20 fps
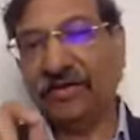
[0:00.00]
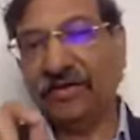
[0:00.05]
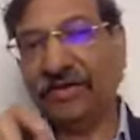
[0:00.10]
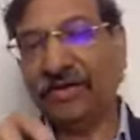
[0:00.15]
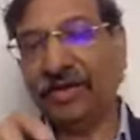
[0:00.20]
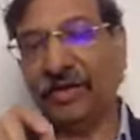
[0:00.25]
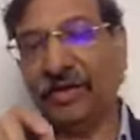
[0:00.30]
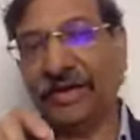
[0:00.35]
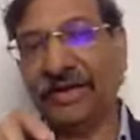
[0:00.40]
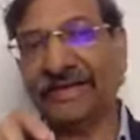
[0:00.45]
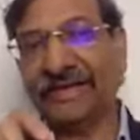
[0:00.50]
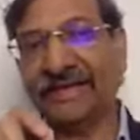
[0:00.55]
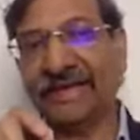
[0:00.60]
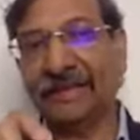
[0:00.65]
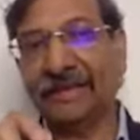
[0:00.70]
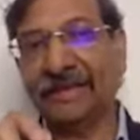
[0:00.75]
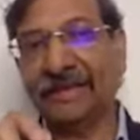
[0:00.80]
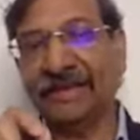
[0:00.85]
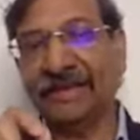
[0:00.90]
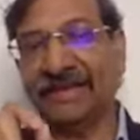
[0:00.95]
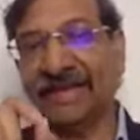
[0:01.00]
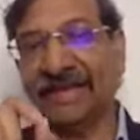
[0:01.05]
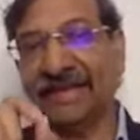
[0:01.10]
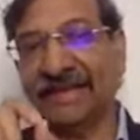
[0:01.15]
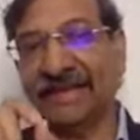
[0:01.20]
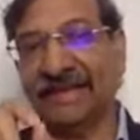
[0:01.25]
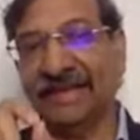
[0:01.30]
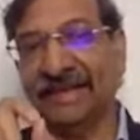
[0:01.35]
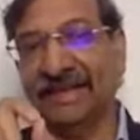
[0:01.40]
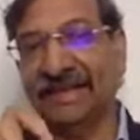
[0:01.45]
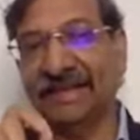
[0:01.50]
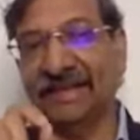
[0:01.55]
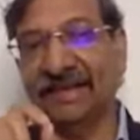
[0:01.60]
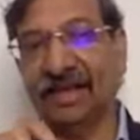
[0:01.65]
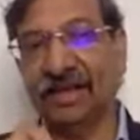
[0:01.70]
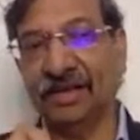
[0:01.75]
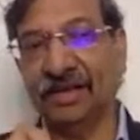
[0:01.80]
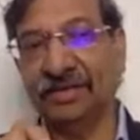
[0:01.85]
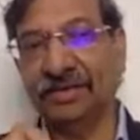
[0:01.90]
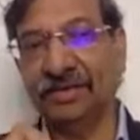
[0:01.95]
Now, if you want to examine design
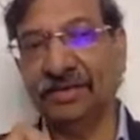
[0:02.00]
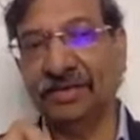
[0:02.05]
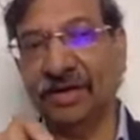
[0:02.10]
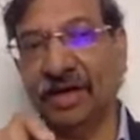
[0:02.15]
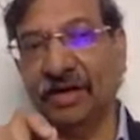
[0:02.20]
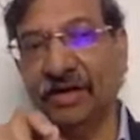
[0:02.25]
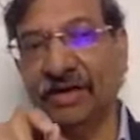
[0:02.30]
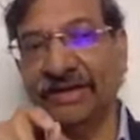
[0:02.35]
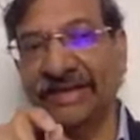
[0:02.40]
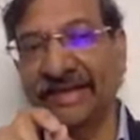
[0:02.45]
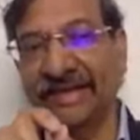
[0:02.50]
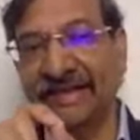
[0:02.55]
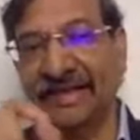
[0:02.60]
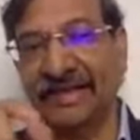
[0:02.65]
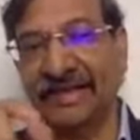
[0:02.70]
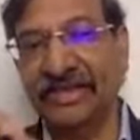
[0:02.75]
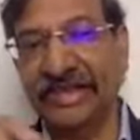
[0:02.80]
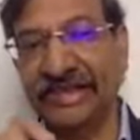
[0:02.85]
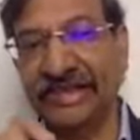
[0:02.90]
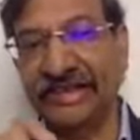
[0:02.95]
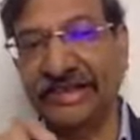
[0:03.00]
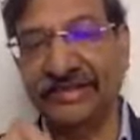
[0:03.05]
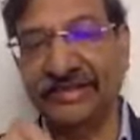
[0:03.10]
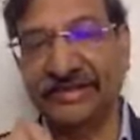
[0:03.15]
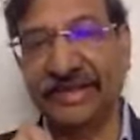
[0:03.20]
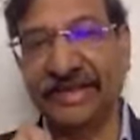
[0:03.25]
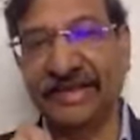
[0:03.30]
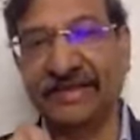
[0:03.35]
thinking now, so how the thinking change?